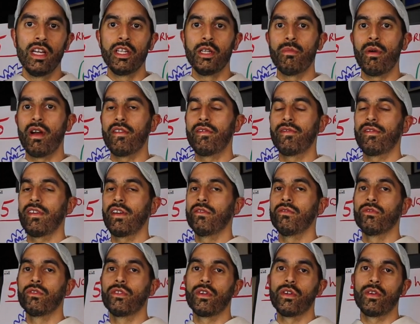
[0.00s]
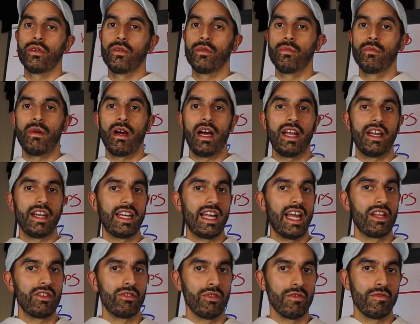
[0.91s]
You might have found them at the
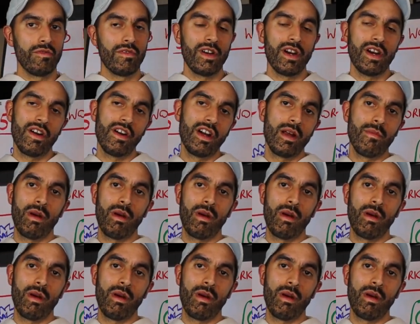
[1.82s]
Canton Fair.